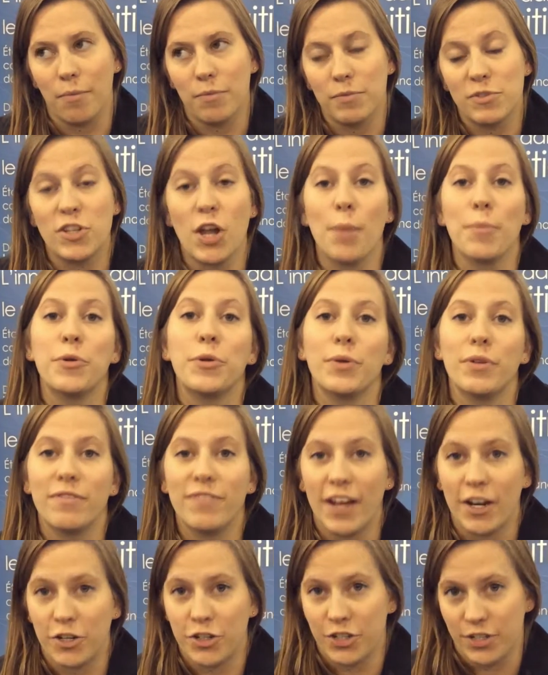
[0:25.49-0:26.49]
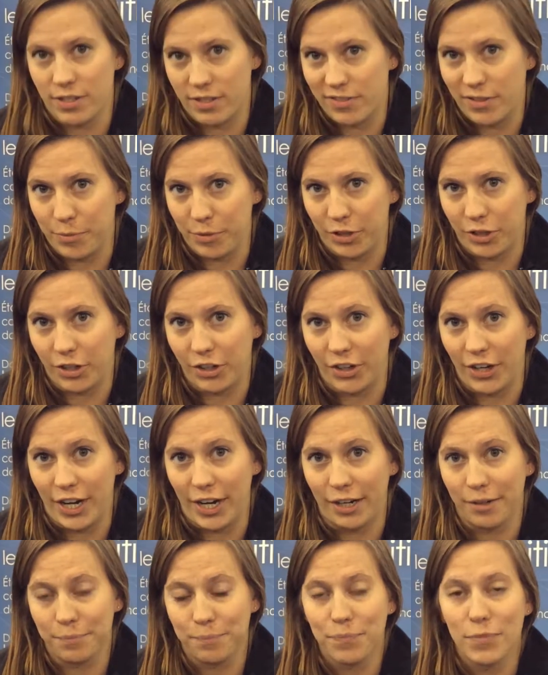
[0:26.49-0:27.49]
stop new infections from occurring.
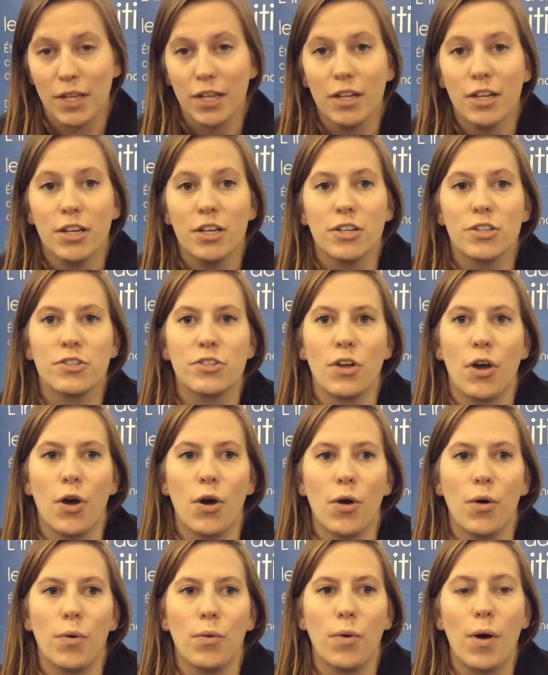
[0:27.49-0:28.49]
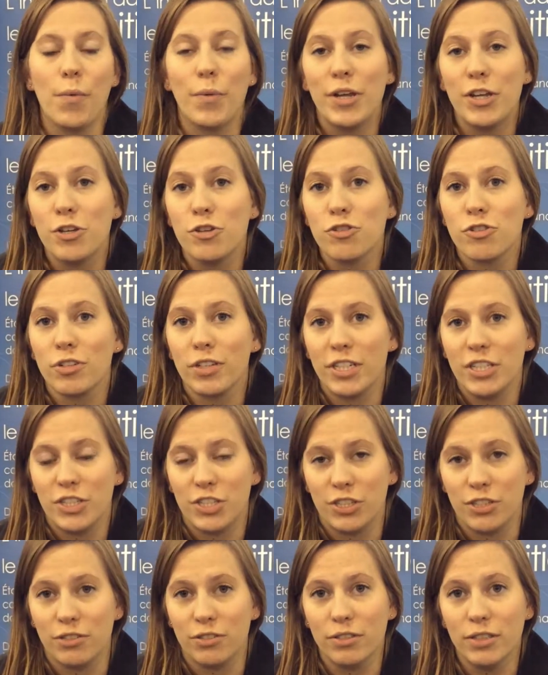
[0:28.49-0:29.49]
So what we usually
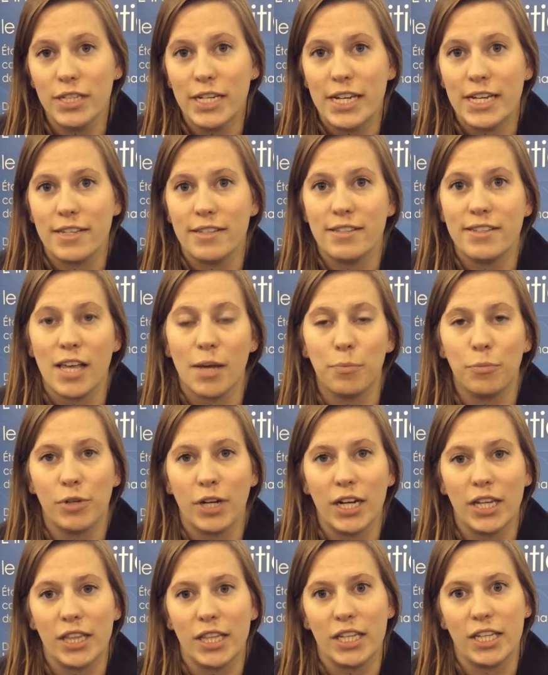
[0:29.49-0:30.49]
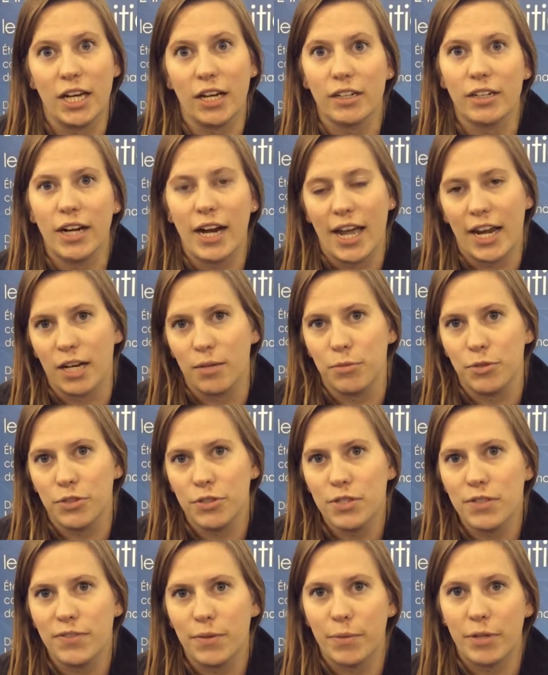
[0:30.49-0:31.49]
do is separate the younger
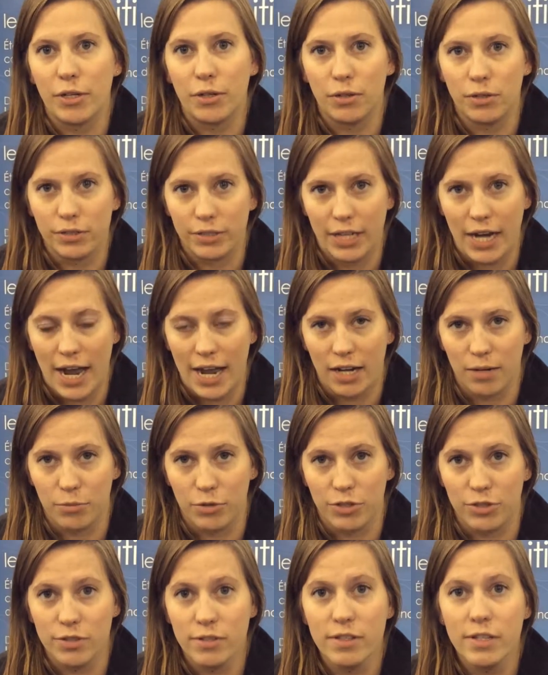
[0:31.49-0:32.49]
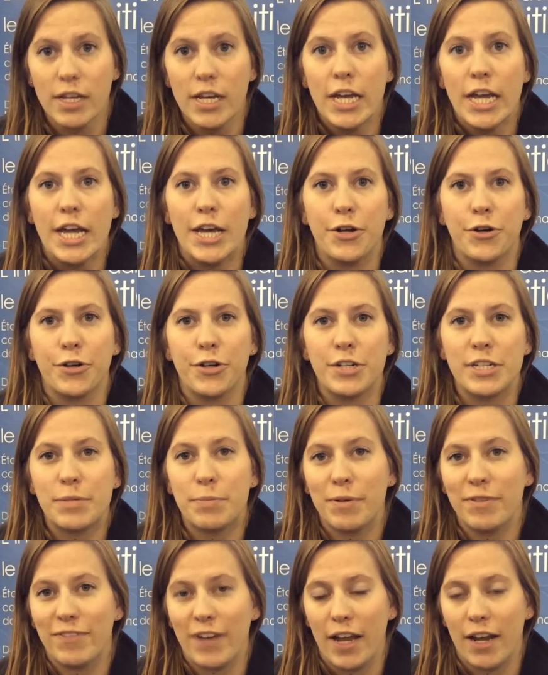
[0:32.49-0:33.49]
animals from the older animals in order to
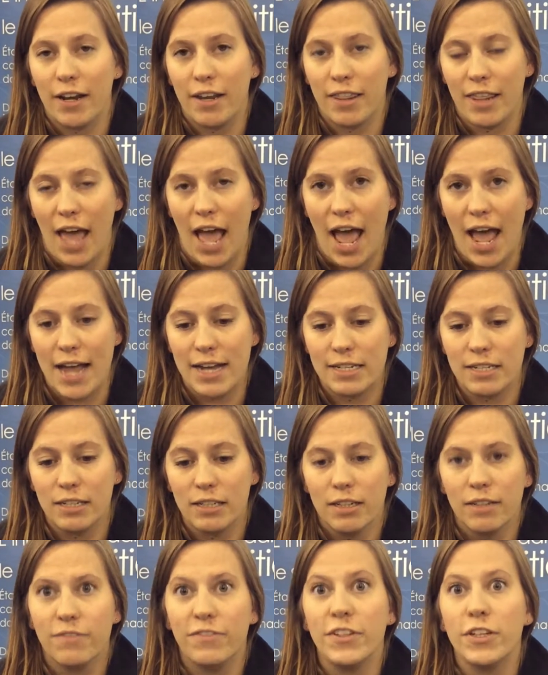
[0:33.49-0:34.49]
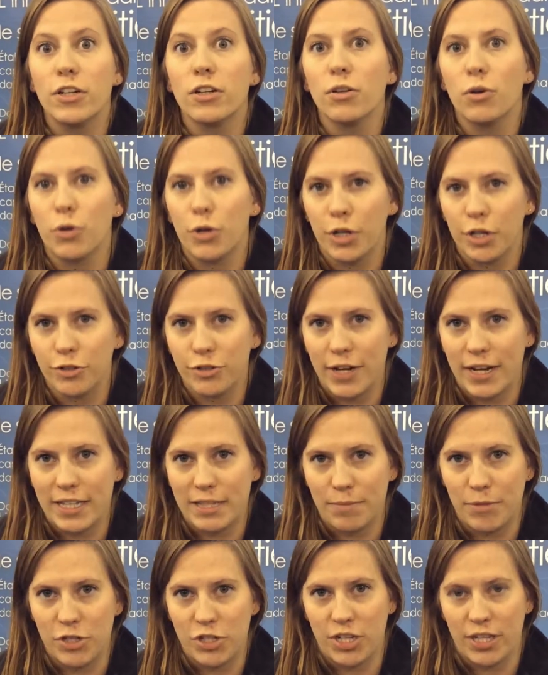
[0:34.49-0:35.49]
prevent that fecal-oral
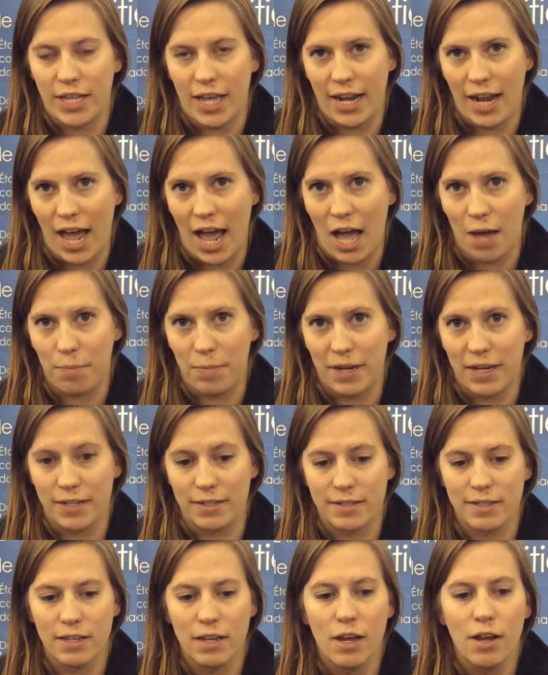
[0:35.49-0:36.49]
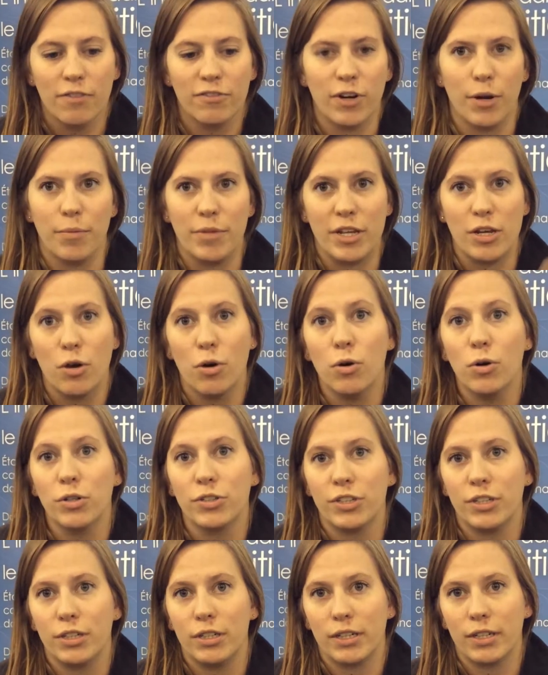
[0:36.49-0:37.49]
transmission that happens from the
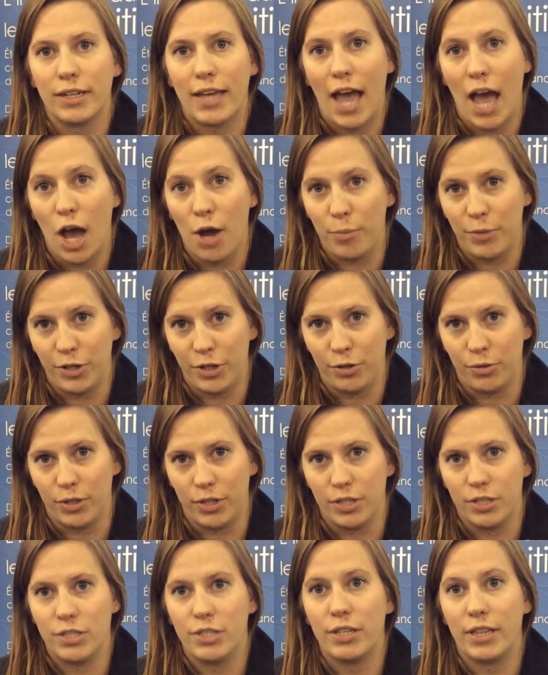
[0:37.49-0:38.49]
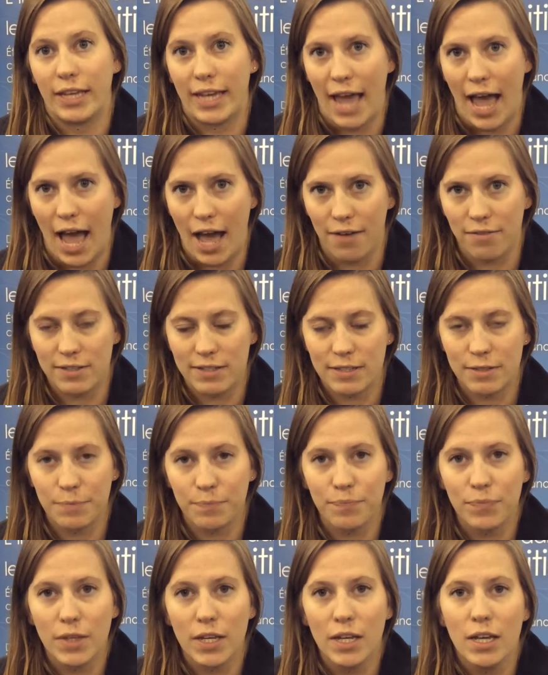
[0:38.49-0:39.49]
older cow manure to the calves.